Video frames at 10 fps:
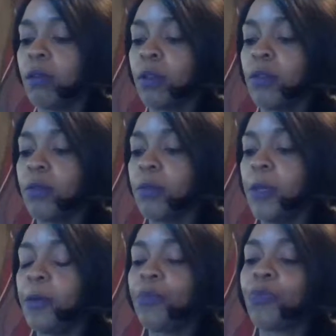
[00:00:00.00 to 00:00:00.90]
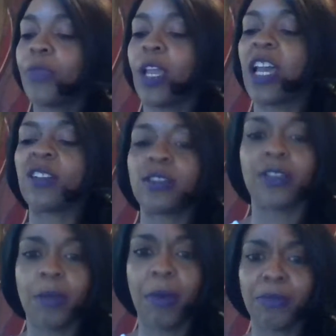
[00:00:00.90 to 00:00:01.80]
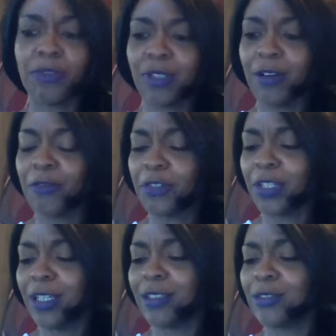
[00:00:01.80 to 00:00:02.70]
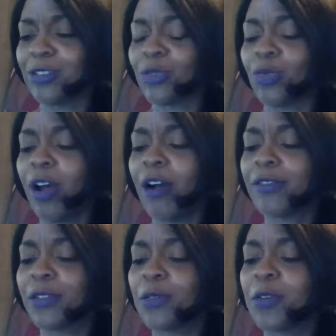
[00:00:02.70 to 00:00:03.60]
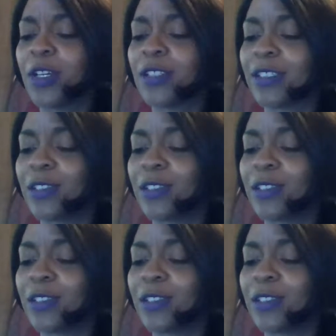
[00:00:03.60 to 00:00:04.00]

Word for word: excuse me, I had to stop. It just went off so quick. This